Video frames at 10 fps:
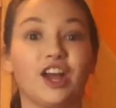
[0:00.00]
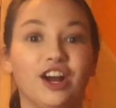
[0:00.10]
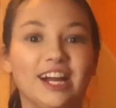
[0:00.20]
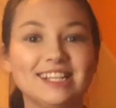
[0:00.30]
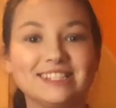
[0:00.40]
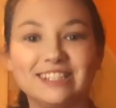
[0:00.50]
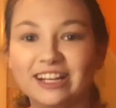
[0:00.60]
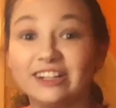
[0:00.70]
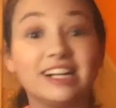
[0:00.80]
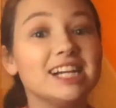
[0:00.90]
Alright, so there you
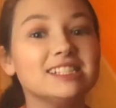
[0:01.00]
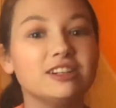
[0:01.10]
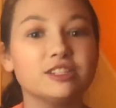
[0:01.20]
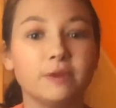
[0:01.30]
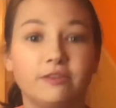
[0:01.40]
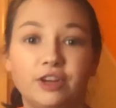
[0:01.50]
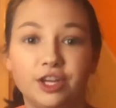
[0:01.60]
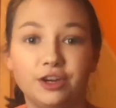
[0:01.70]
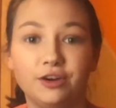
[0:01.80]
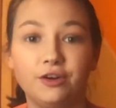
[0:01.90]
go guys, that was my
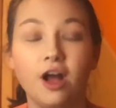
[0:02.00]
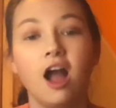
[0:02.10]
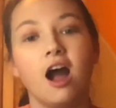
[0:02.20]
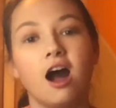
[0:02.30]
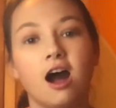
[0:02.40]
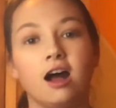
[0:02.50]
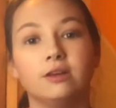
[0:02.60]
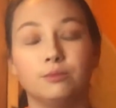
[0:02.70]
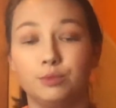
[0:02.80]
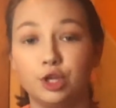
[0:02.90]
video
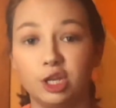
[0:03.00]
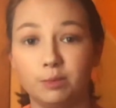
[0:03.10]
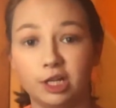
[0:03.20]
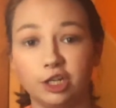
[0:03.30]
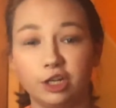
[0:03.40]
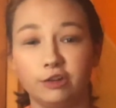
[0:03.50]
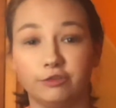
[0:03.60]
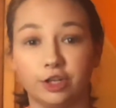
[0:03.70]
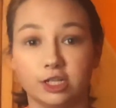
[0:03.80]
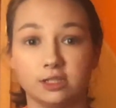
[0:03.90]
on Beauty Blender
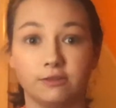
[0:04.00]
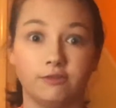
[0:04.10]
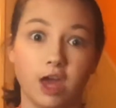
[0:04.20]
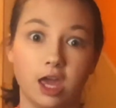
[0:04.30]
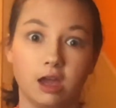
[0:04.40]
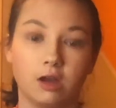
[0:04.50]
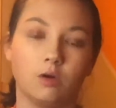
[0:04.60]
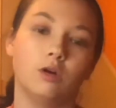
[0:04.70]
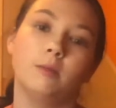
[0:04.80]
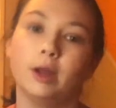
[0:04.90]
versus Fake,
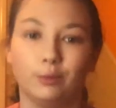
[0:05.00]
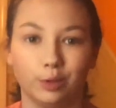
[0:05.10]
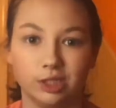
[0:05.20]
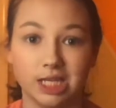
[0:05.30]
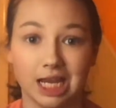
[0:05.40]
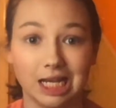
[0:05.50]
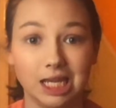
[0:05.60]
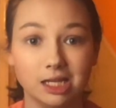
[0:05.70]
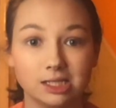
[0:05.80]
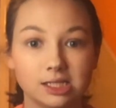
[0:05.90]
or my Real
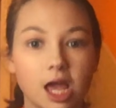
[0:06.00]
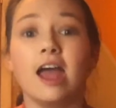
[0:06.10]
Techniques.